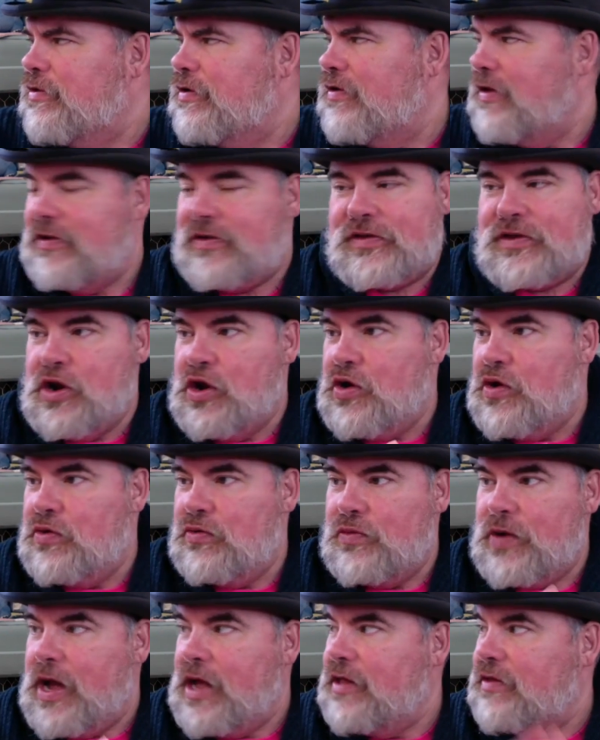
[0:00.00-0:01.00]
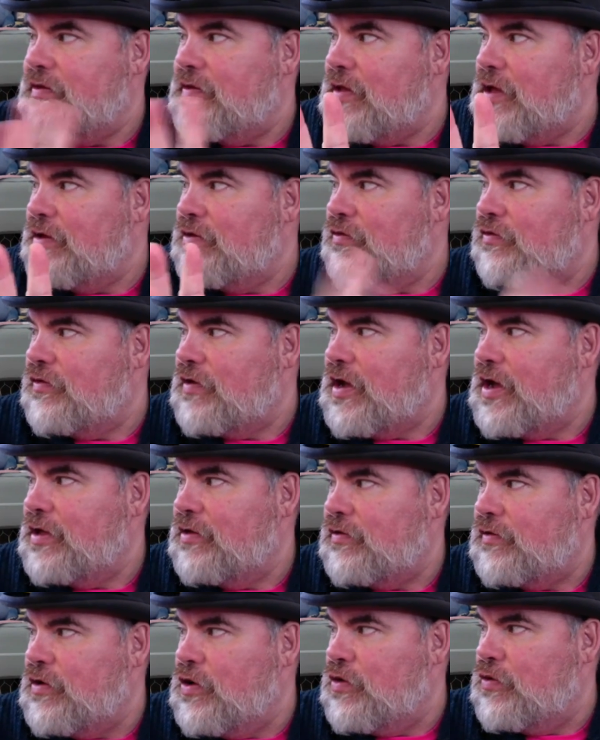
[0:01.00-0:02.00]
It was like snow, rain, sunshine,
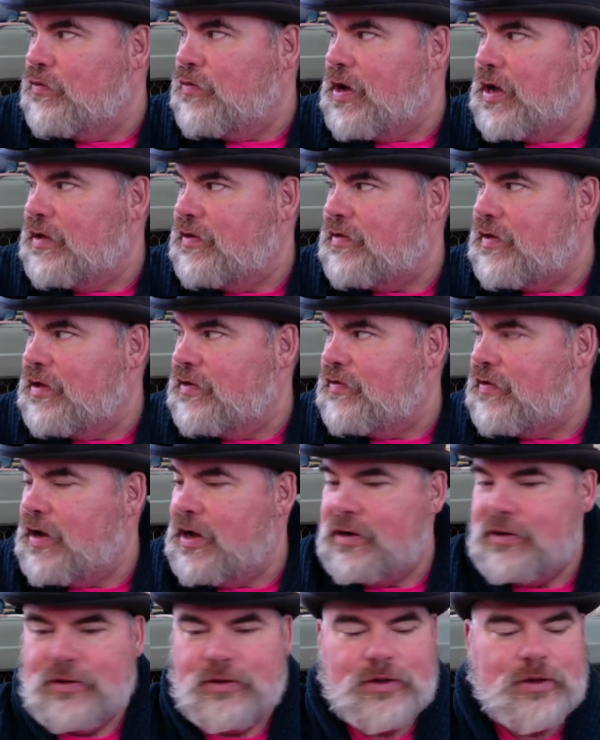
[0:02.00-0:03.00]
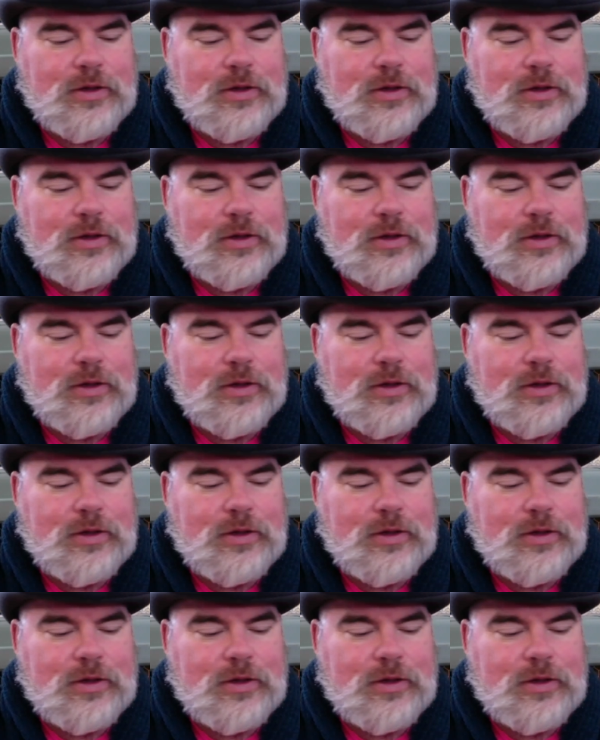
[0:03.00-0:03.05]
snow, rain, sunshine.